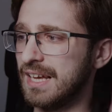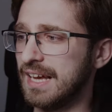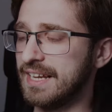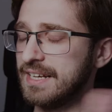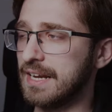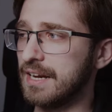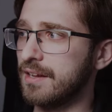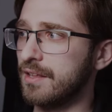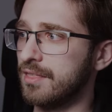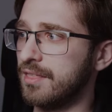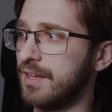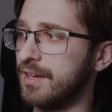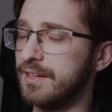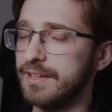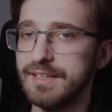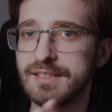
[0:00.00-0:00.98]
Another
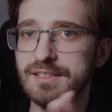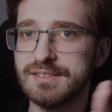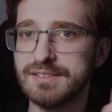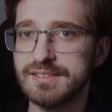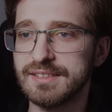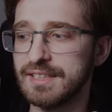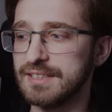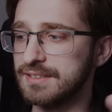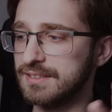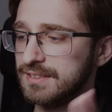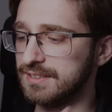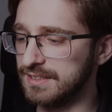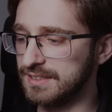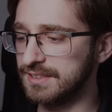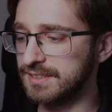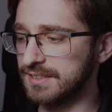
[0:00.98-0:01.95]
thing is that
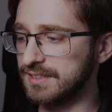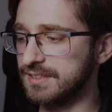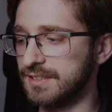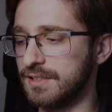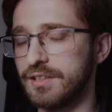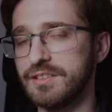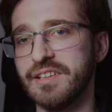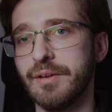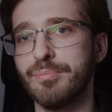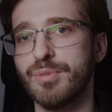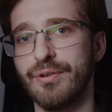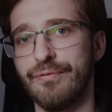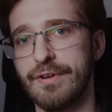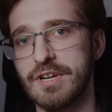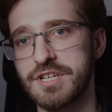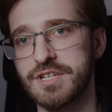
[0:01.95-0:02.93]
this is not a
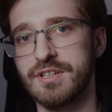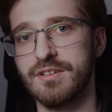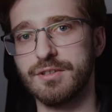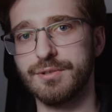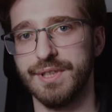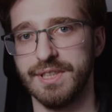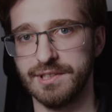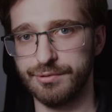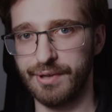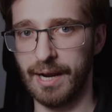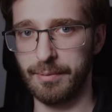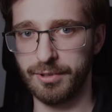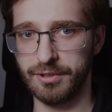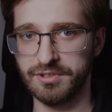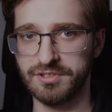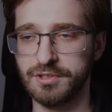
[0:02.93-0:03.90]
professional grade
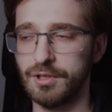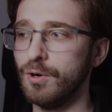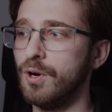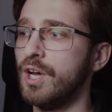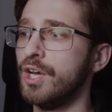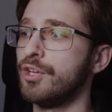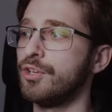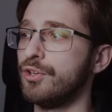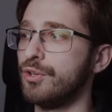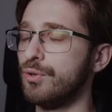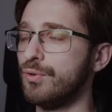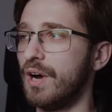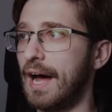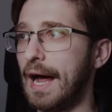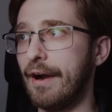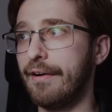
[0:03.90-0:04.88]
tripod, so
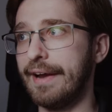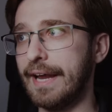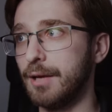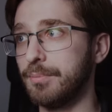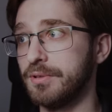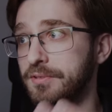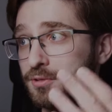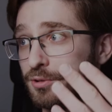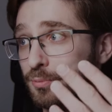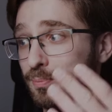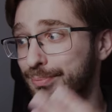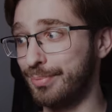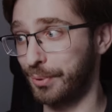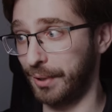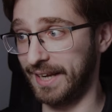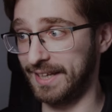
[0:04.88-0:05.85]
you are able to
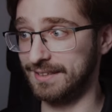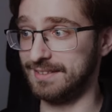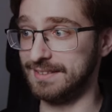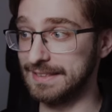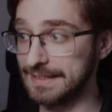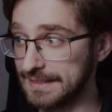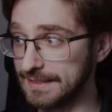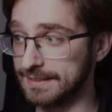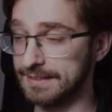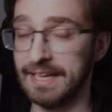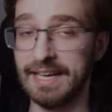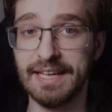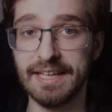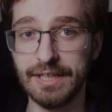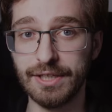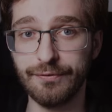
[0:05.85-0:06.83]
break these
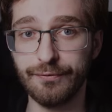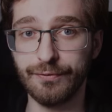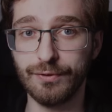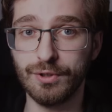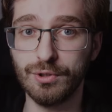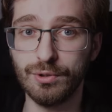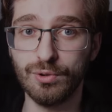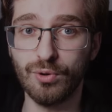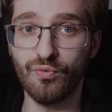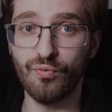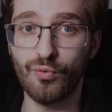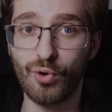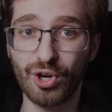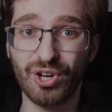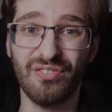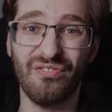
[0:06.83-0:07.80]
if you
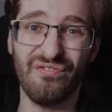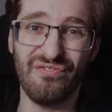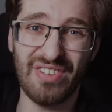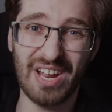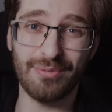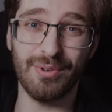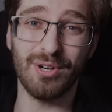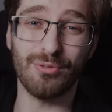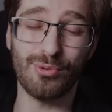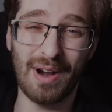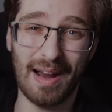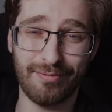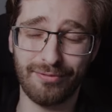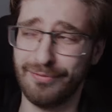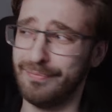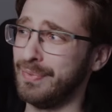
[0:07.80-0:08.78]
work very
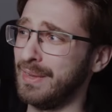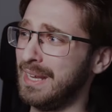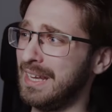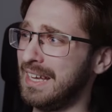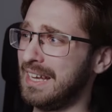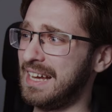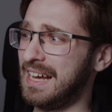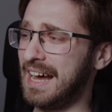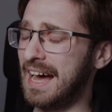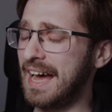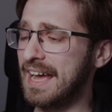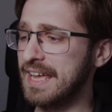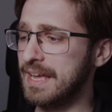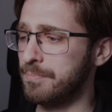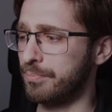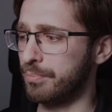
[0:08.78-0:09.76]
rough.
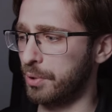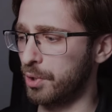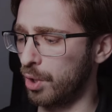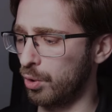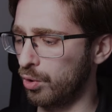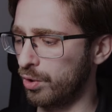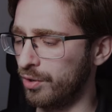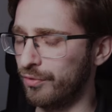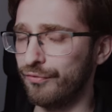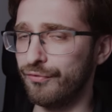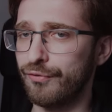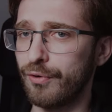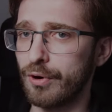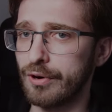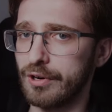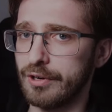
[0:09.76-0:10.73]
I broke
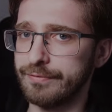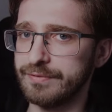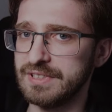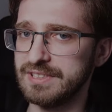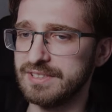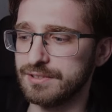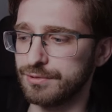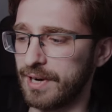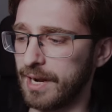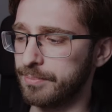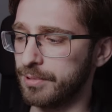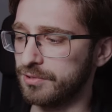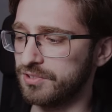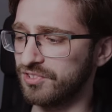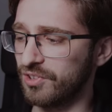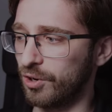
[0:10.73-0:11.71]
4 of these
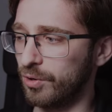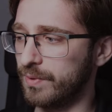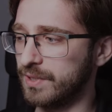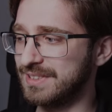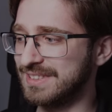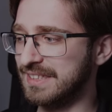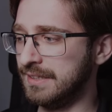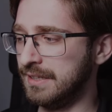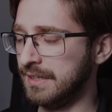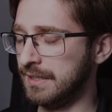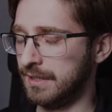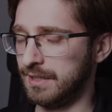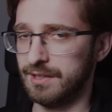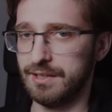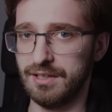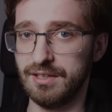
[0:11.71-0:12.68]
tripods over the
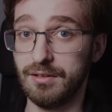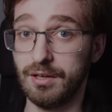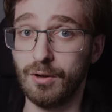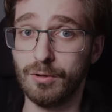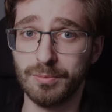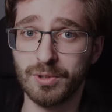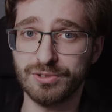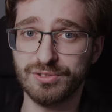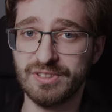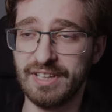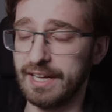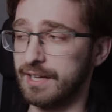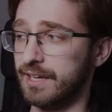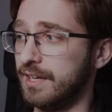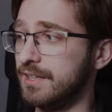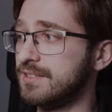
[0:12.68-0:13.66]
almost
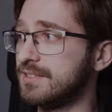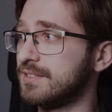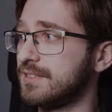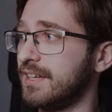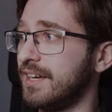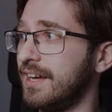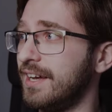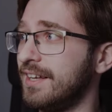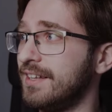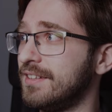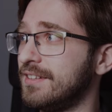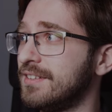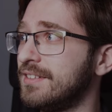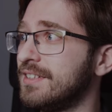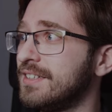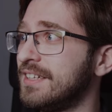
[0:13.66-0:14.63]
decades,
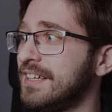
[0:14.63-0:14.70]
and